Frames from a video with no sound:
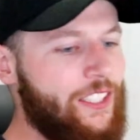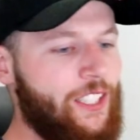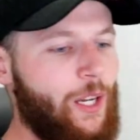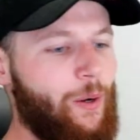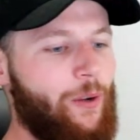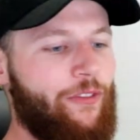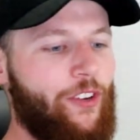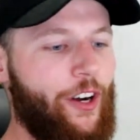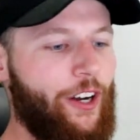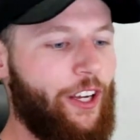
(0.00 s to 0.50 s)

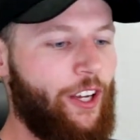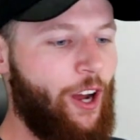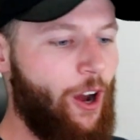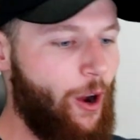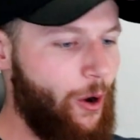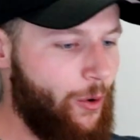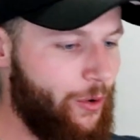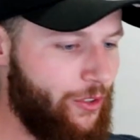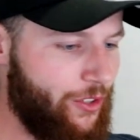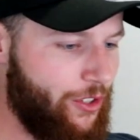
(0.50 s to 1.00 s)
so we've got a
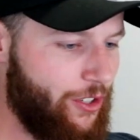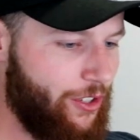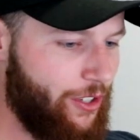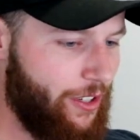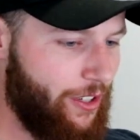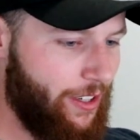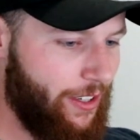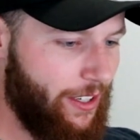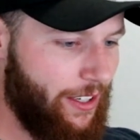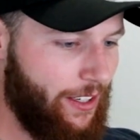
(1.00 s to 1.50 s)

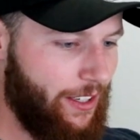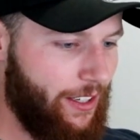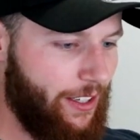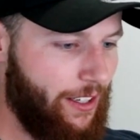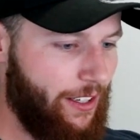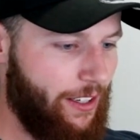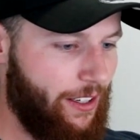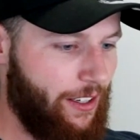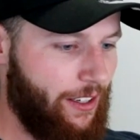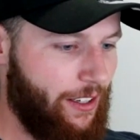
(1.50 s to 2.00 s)
coach
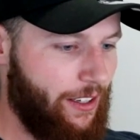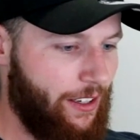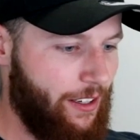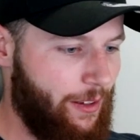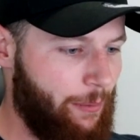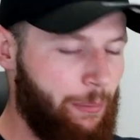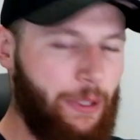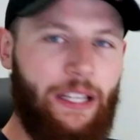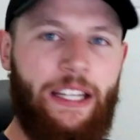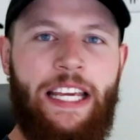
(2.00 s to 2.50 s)

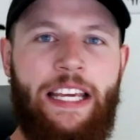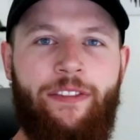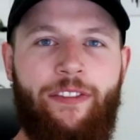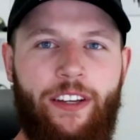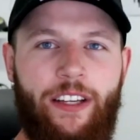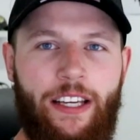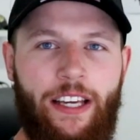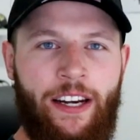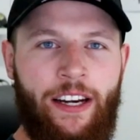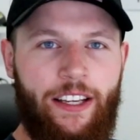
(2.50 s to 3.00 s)

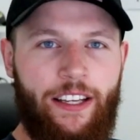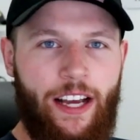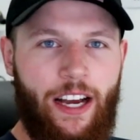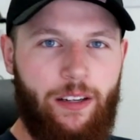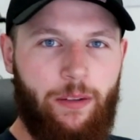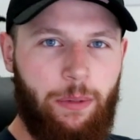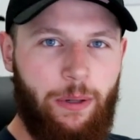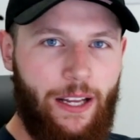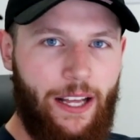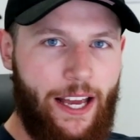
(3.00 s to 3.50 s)
believing in a
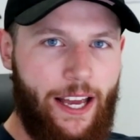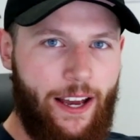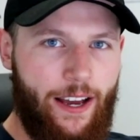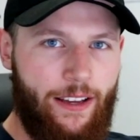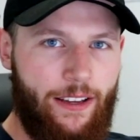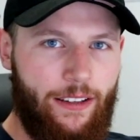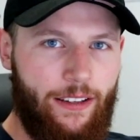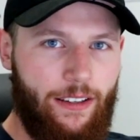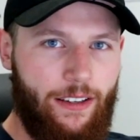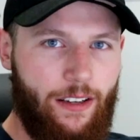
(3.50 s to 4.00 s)
young
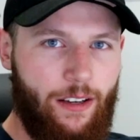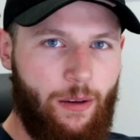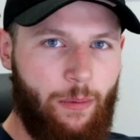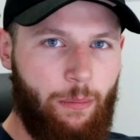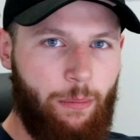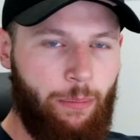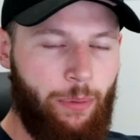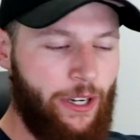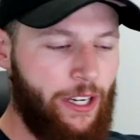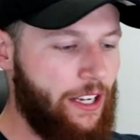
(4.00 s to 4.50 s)
player,
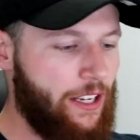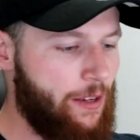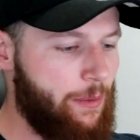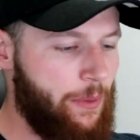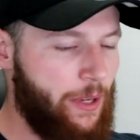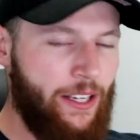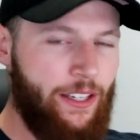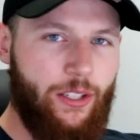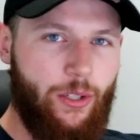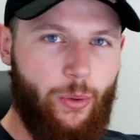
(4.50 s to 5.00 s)
bringing
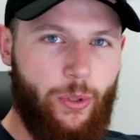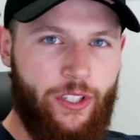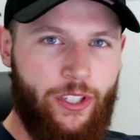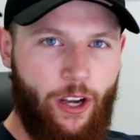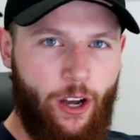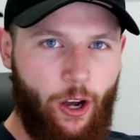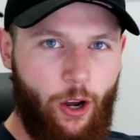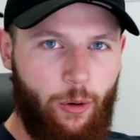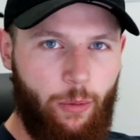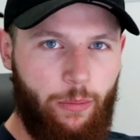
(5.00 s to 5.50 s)
him into
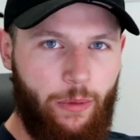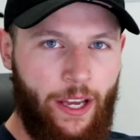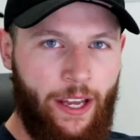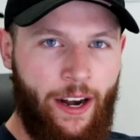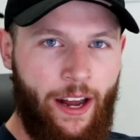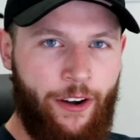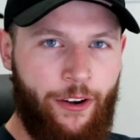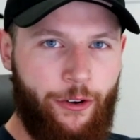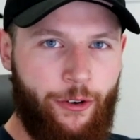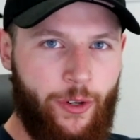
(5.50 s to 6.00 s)
his home
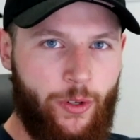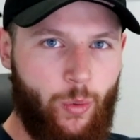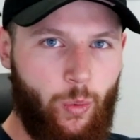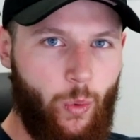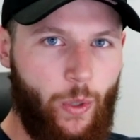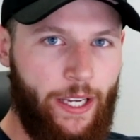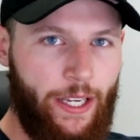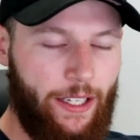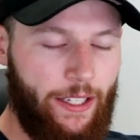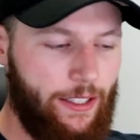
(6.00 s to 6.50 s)
and under his
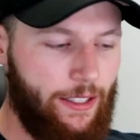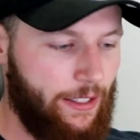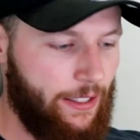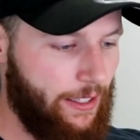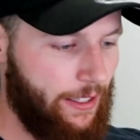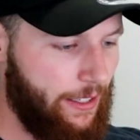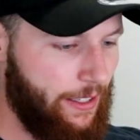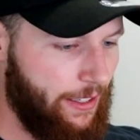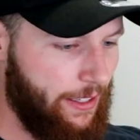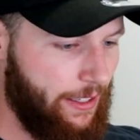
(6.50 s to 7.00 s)
wing,
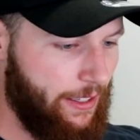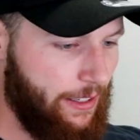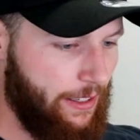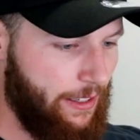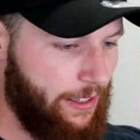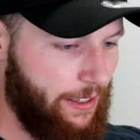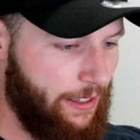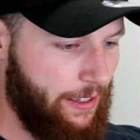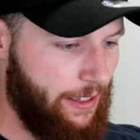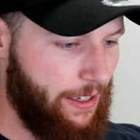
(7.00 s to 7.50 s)

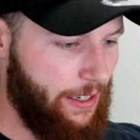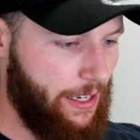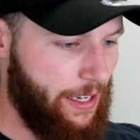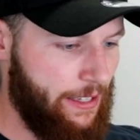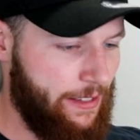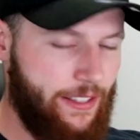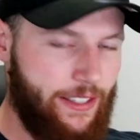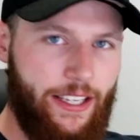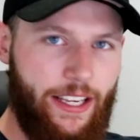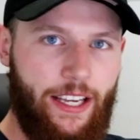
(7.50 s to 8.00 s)

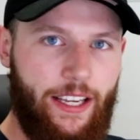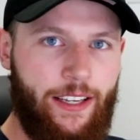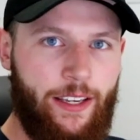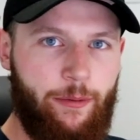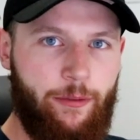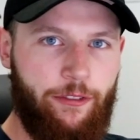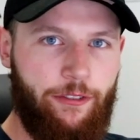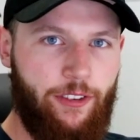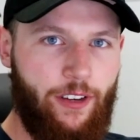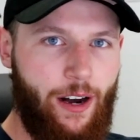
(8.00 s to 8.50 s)
and seeing
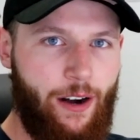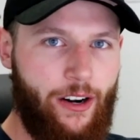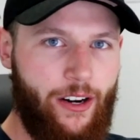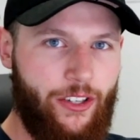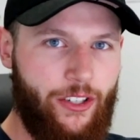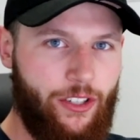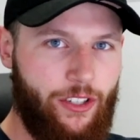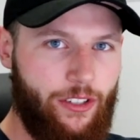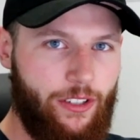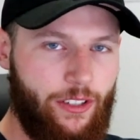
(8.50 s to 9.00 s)
him
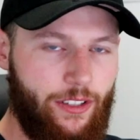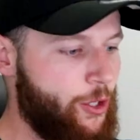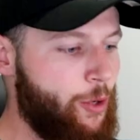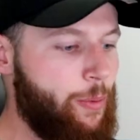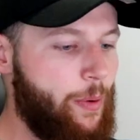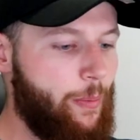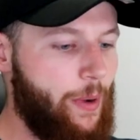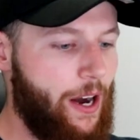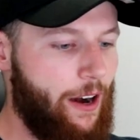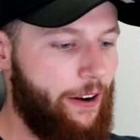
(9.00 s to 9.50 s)
flourish.
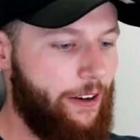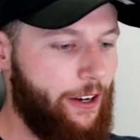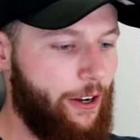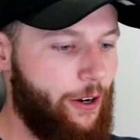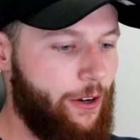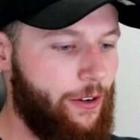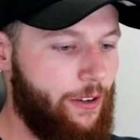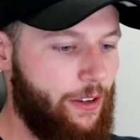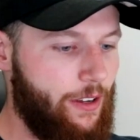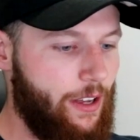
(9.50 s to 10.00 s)
Super
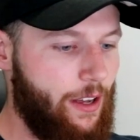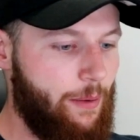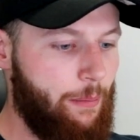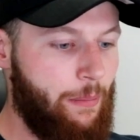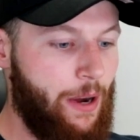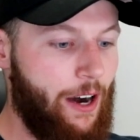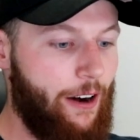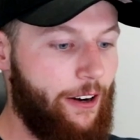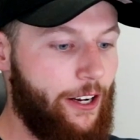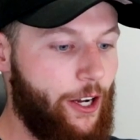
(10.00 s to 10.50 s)
Mario,
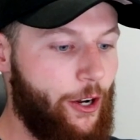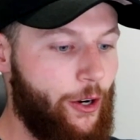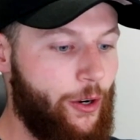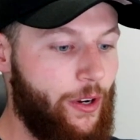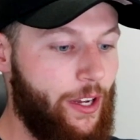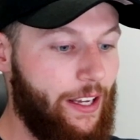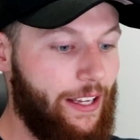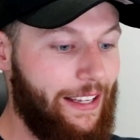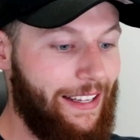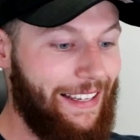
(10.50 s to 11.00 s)

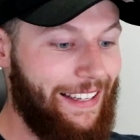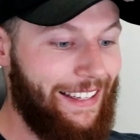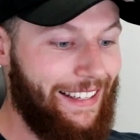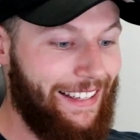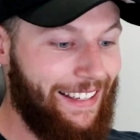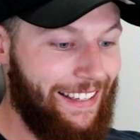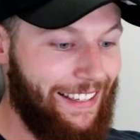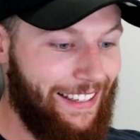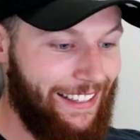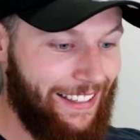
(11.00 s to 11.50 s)
Mario
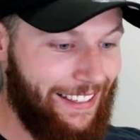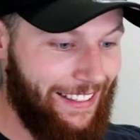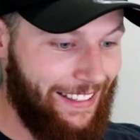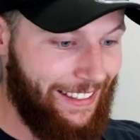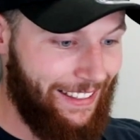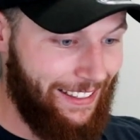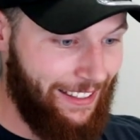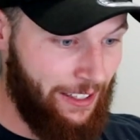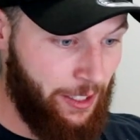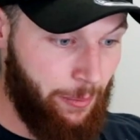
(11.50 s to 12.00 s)

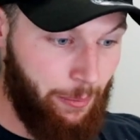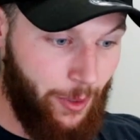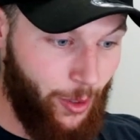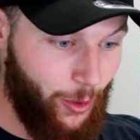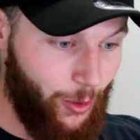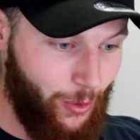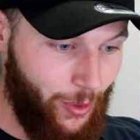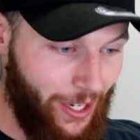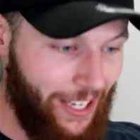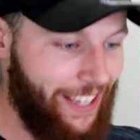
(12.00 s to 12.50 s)

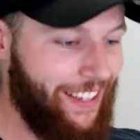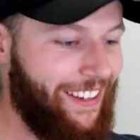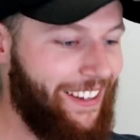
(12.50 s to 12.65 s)
Lemieux,